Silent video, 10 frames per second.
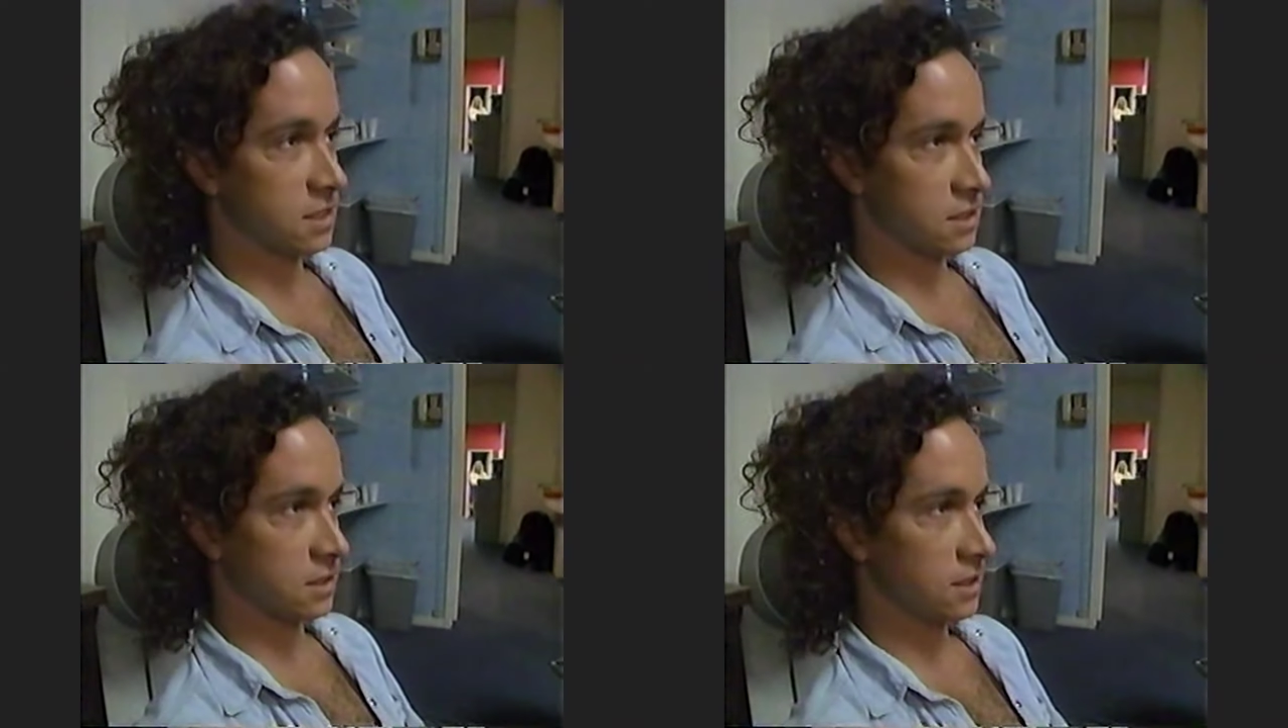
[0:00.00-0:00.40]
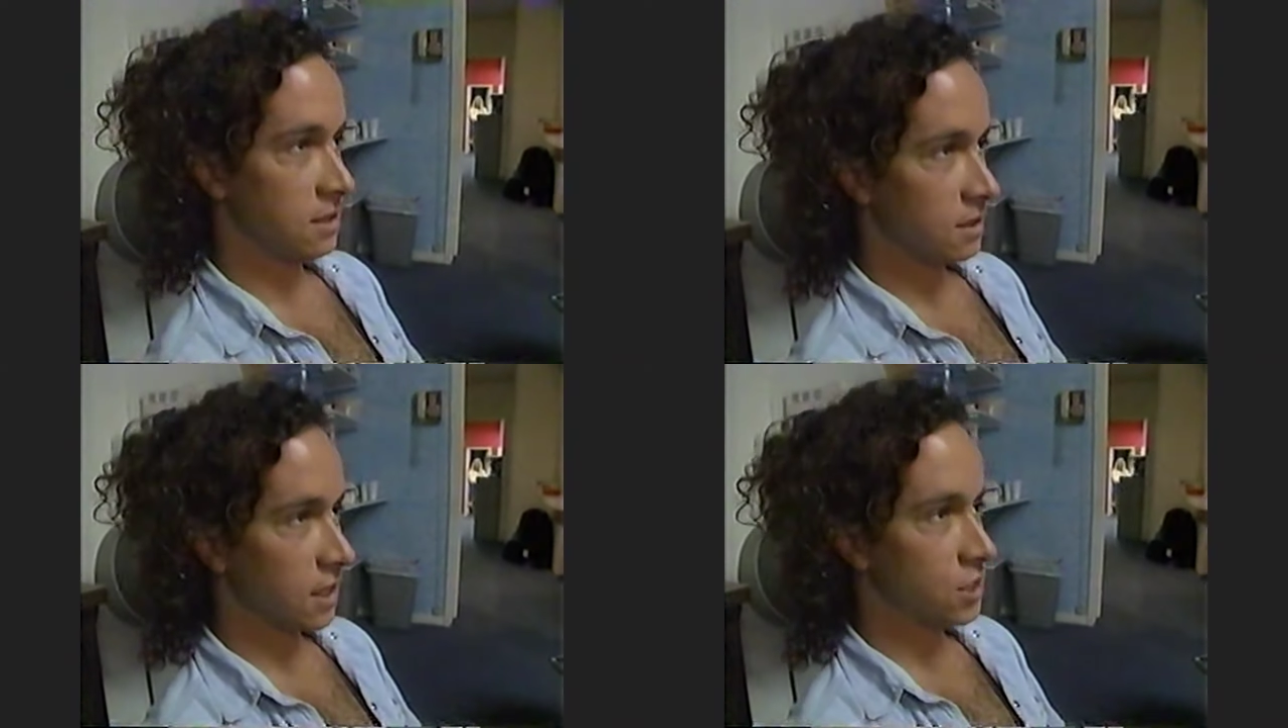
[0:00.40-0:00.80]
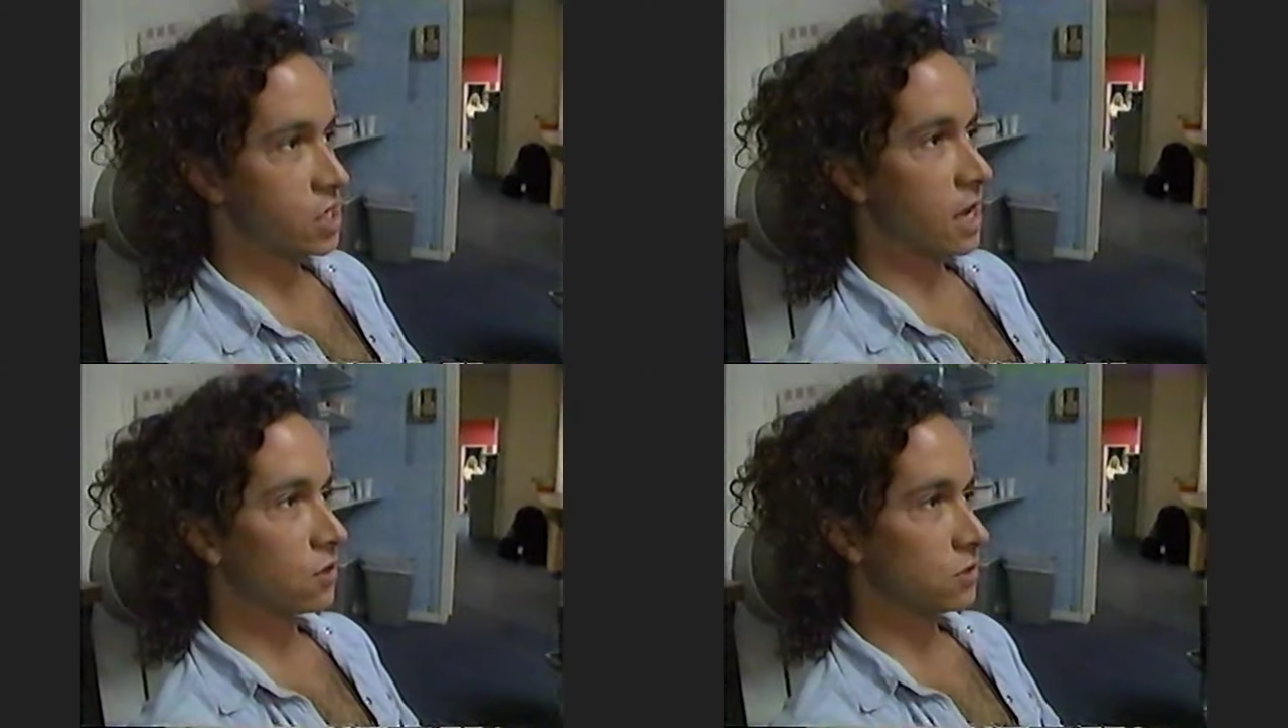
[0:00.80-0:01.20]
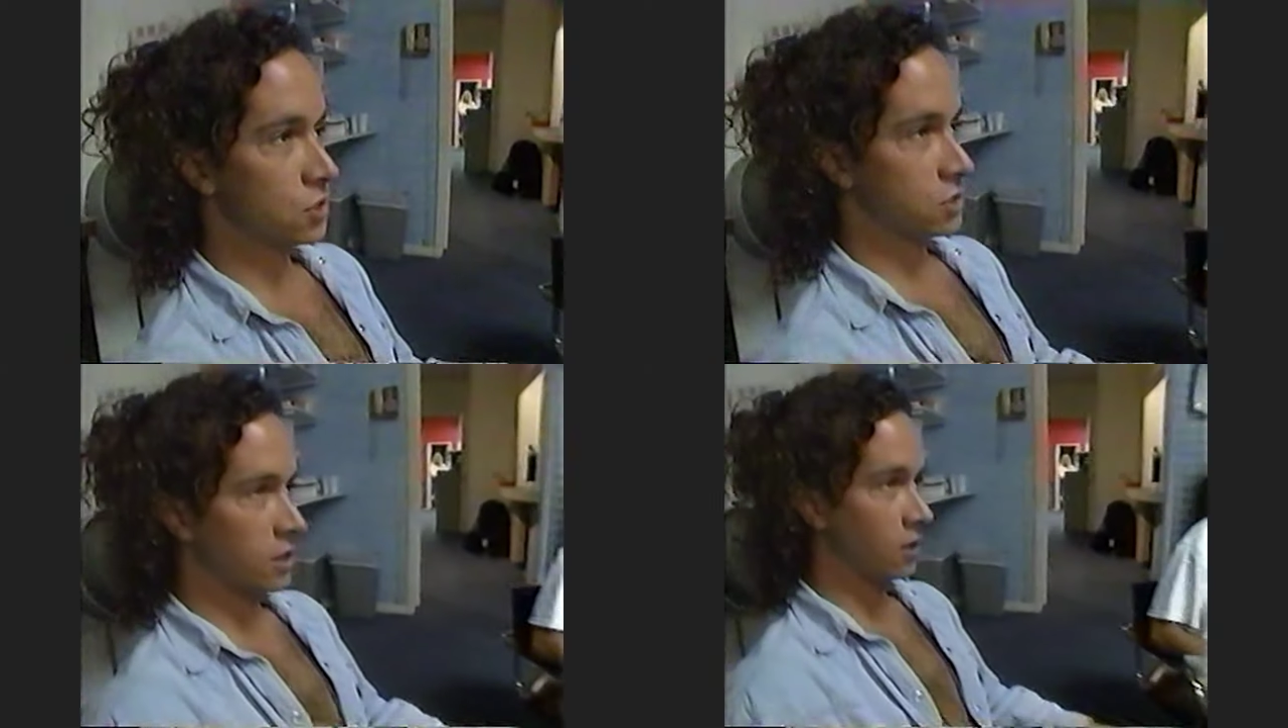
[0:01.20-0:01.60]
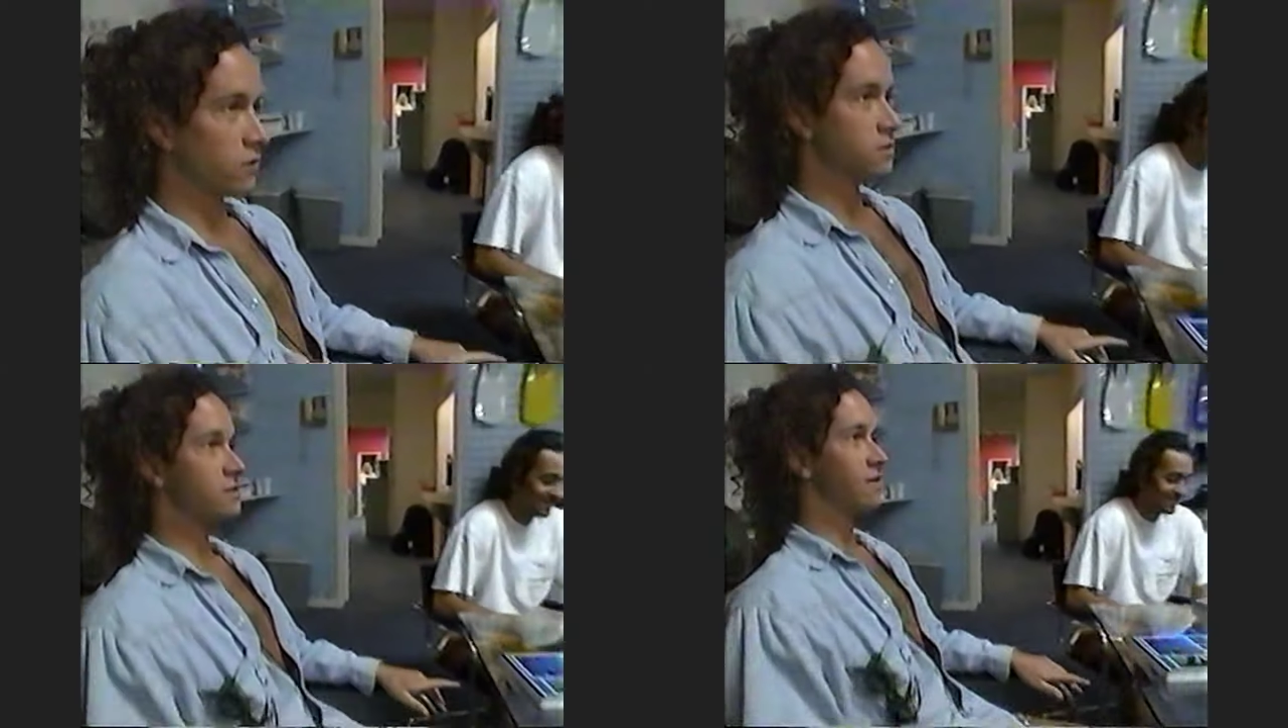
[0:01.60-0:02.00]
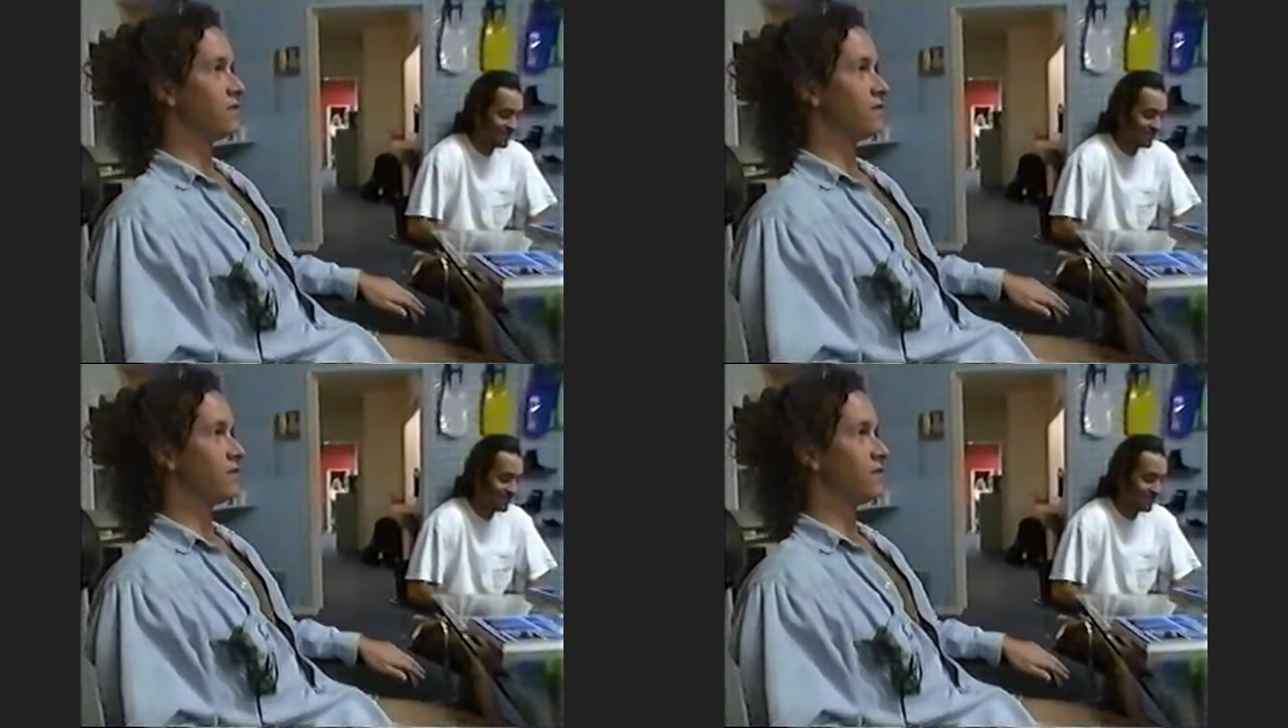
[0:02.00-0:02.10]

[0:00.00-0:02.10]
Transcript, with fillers: Myth. Like, like Jacques Cousteau yeah. and stuff mm -hmm.